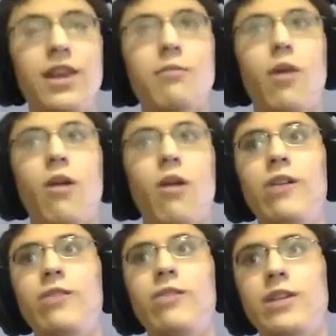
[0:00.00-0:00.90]
think
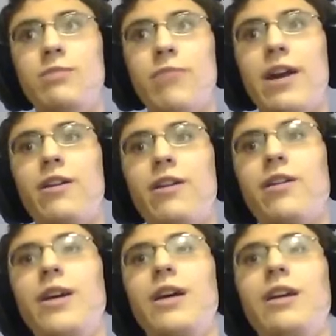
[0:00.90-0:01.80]
Mario does better
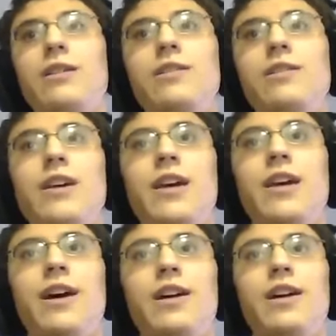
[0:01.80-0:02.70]
in
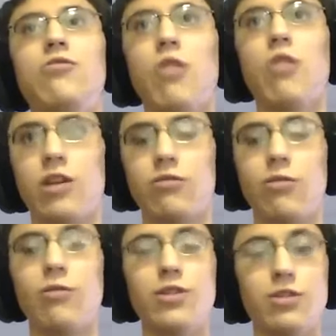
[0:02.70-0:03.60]
the
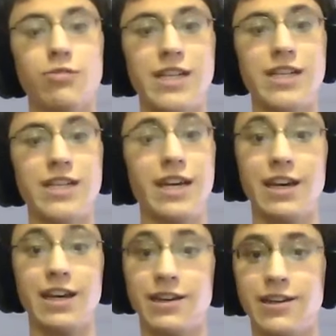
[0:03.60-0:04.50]
quote-unquote 3D